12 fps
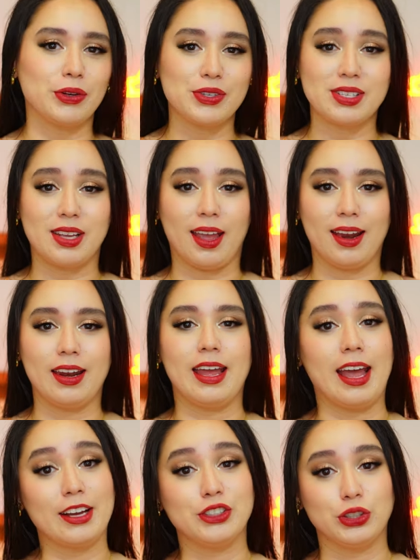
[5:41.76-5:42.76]
Your skin
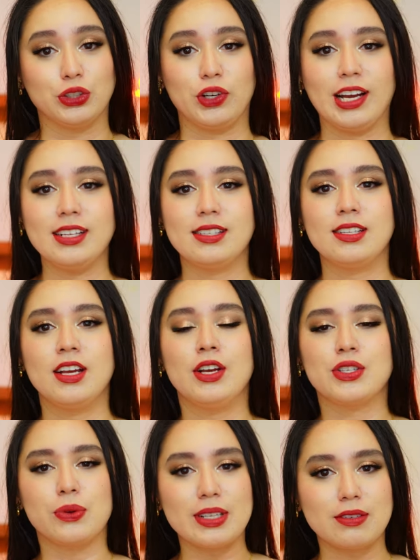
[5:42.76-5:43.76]
and your dress.
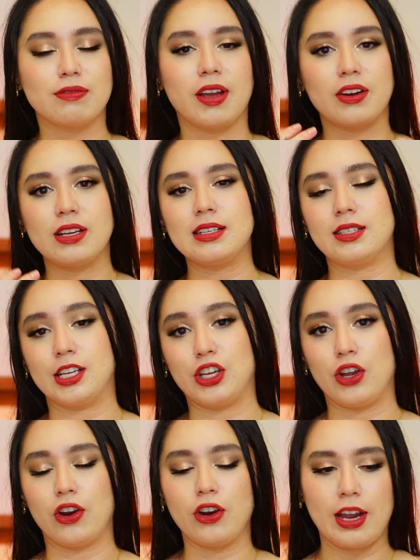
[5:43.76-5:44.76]
So it's very
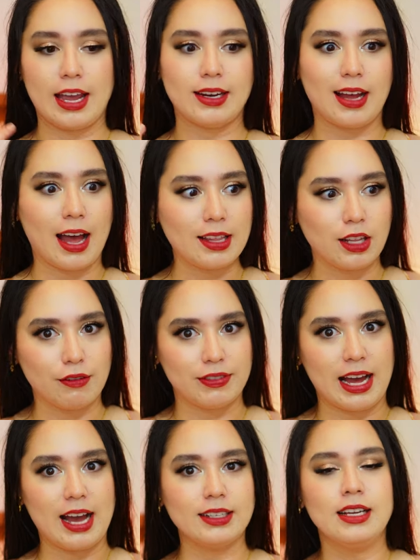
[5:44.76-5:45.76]
secure, and I love
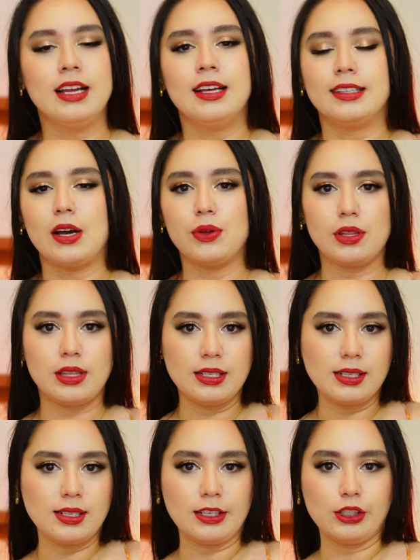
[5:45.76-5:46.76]
that. Now,
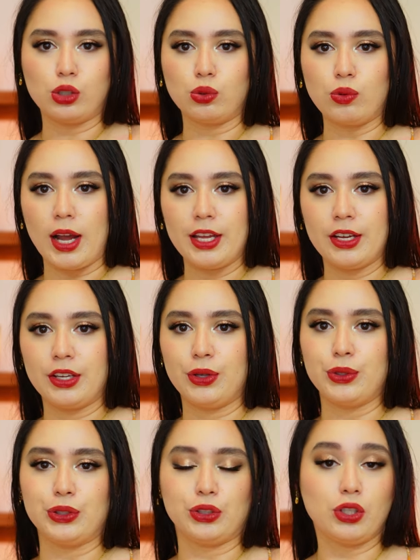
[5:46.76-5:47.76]
this is a
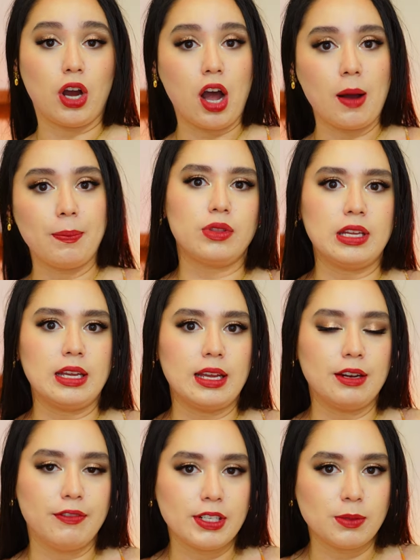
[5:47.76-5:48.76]
triangular top. The
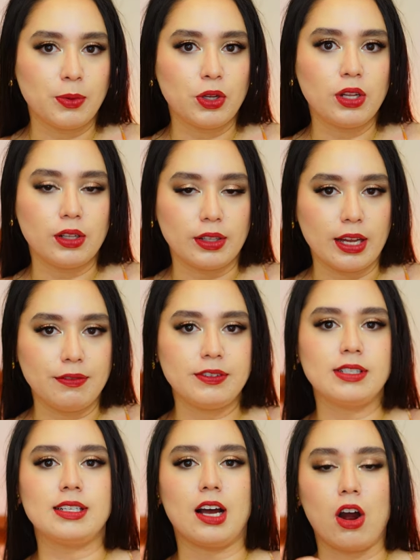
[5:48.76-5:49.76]
invisible
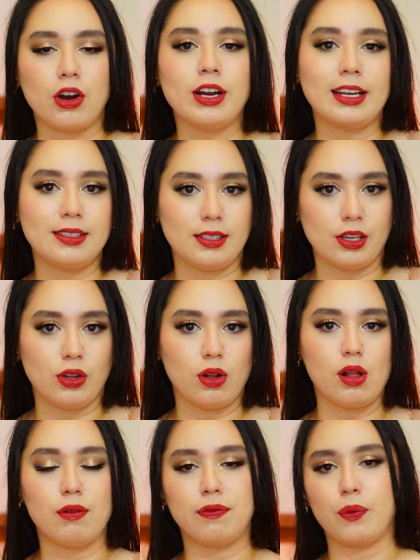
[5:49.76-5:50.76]
lifts are
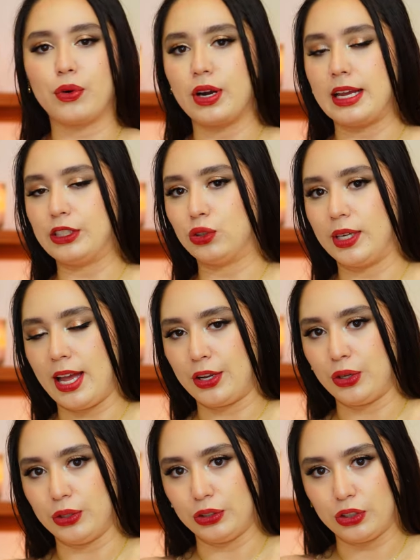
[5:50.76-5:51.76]
ideal for a
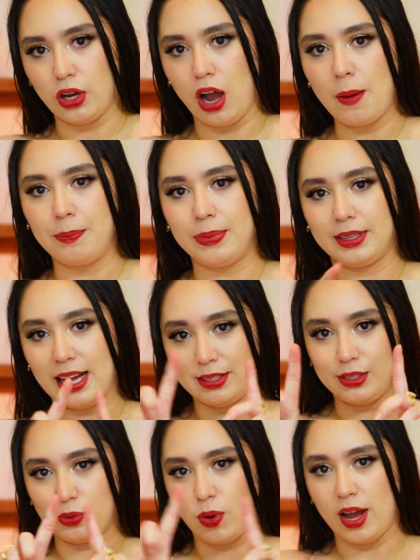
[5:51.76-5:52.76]
triangular top, but that
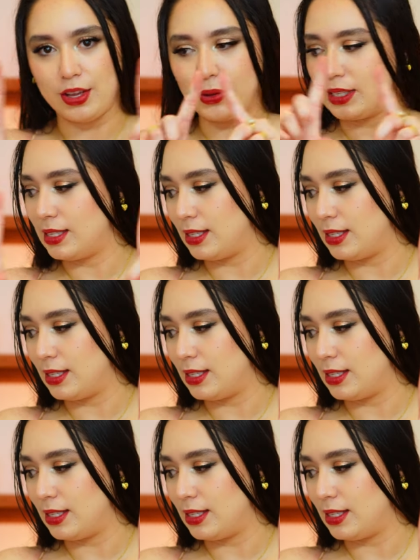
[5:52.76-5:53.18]
is why you can